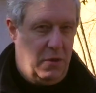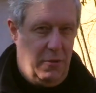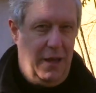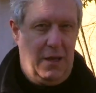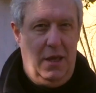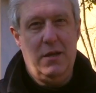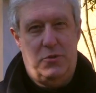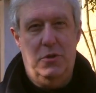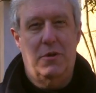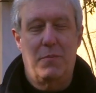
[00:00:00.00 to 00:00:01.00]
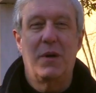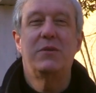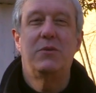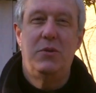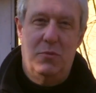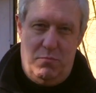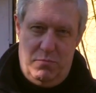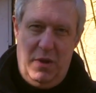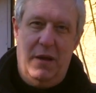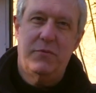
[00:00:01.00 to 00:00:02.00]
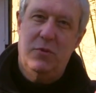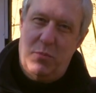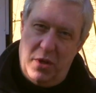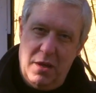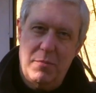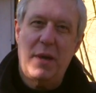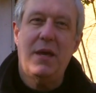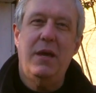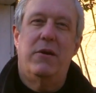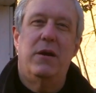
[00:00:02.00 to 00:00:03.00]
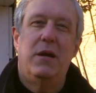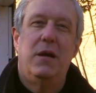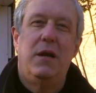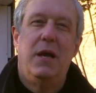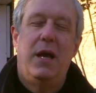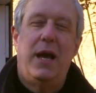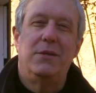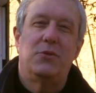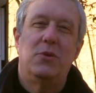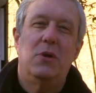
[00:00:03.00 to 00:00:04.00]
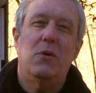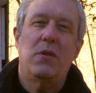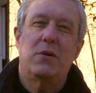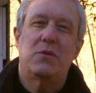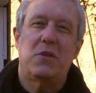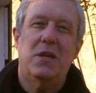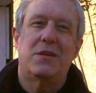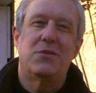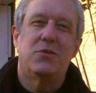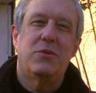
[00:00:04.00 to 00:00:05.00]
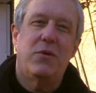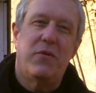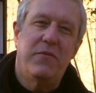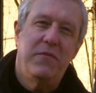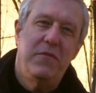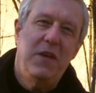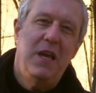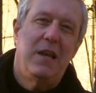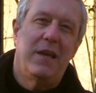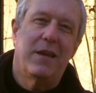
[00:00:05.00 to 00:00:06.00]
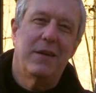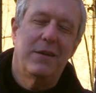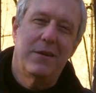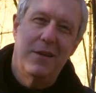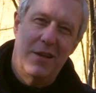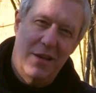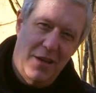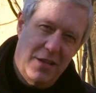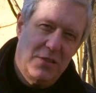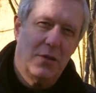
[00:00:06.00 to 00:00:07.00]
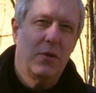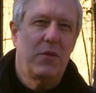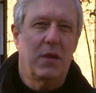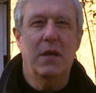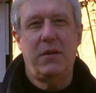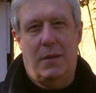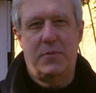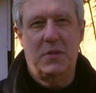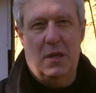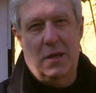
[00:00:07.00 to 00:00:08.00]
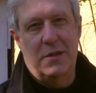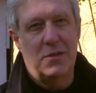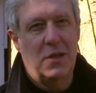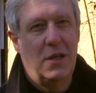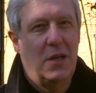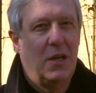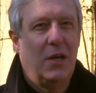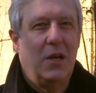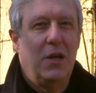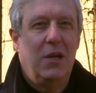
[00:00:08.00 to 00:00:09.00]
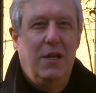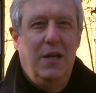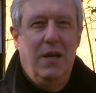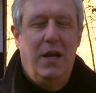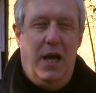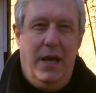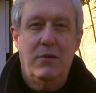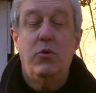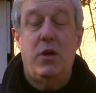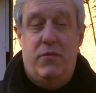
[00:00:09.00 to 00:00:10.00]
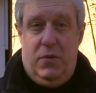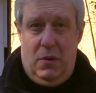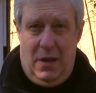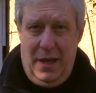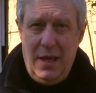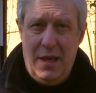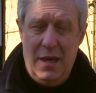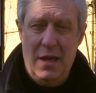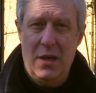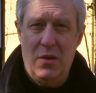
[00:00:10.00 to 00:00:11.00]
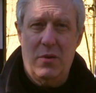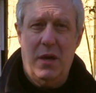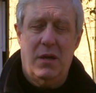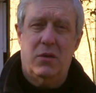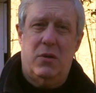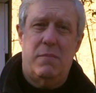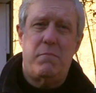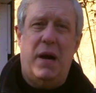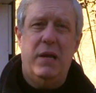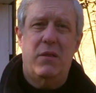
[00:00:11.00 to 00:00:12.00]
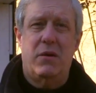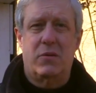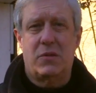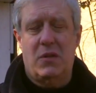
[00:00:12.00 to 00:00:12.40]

a crack, yeah, sure, but you have to bring it back here. And to know those things, to know the feeling, it's a good thing, it helps at least. And if you like, you can combine those